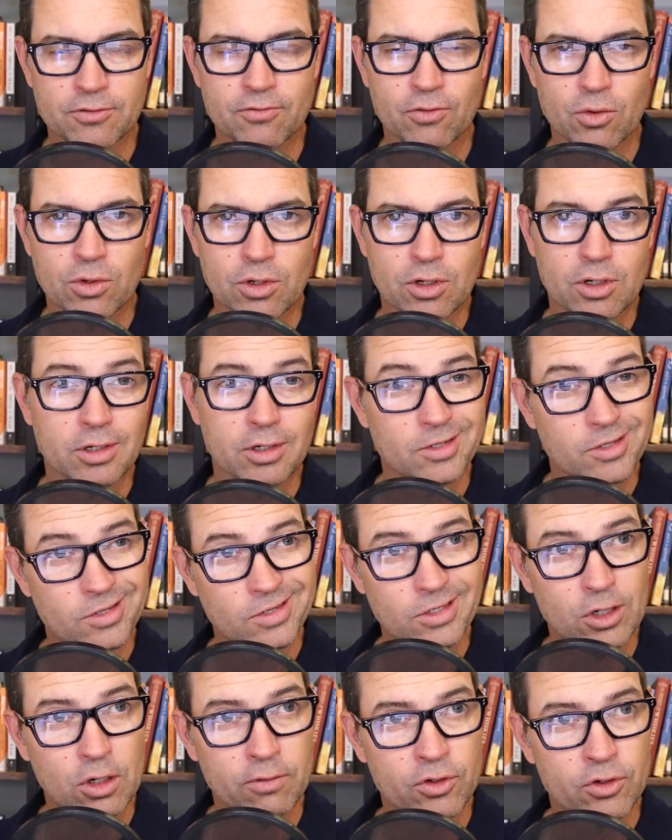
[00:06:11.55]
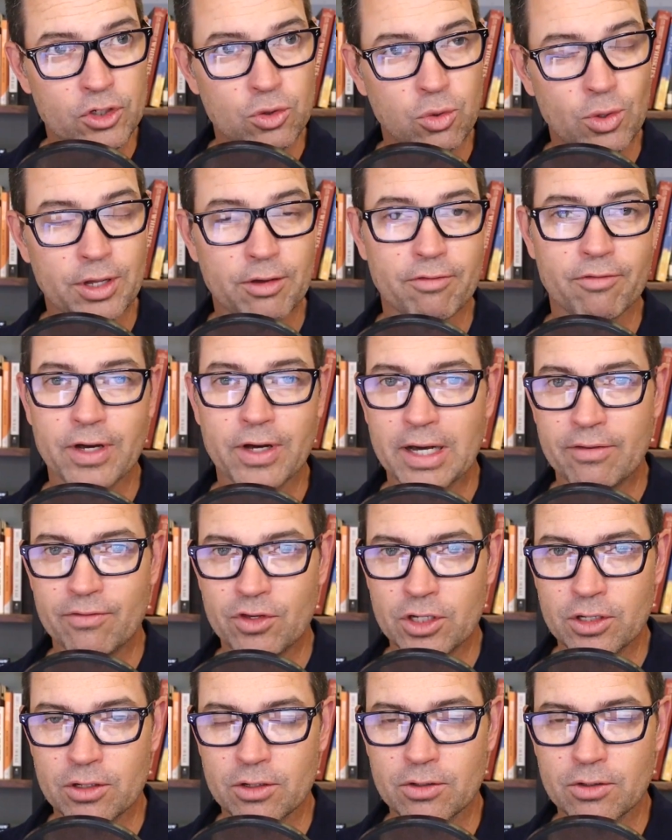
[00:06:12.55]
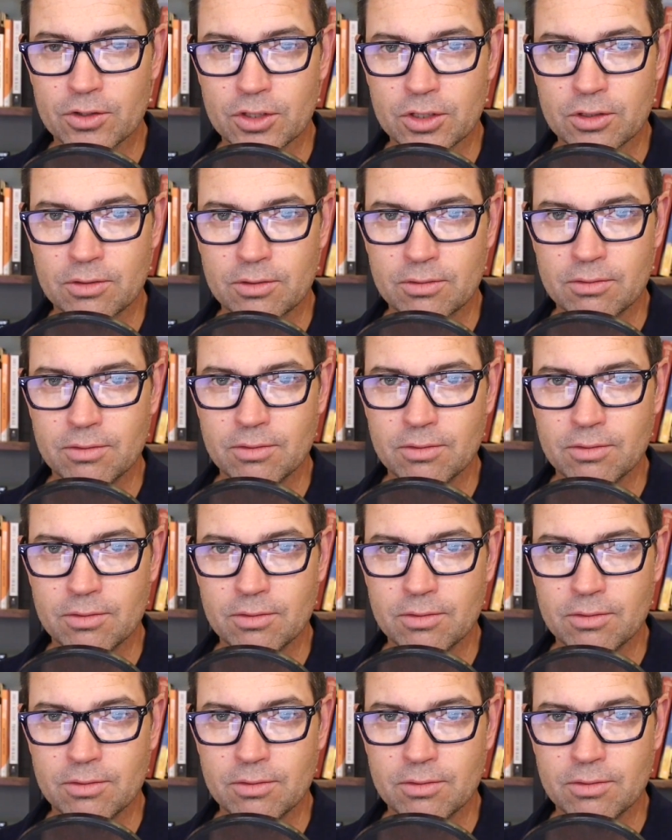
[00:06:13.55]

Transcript: for over 25 years,